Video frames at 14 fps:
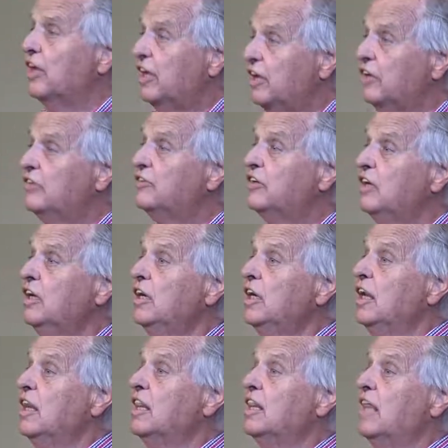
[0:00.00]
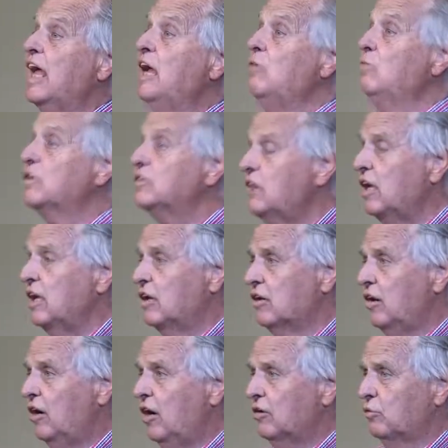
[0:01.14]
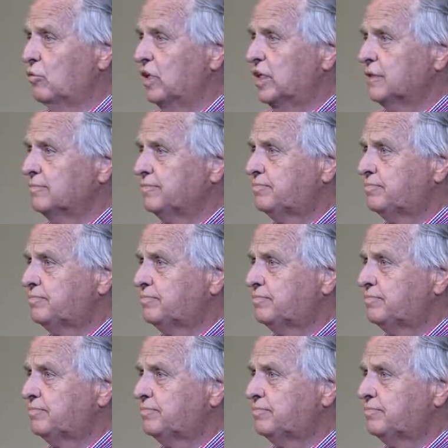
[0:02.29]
is they will take your heart away.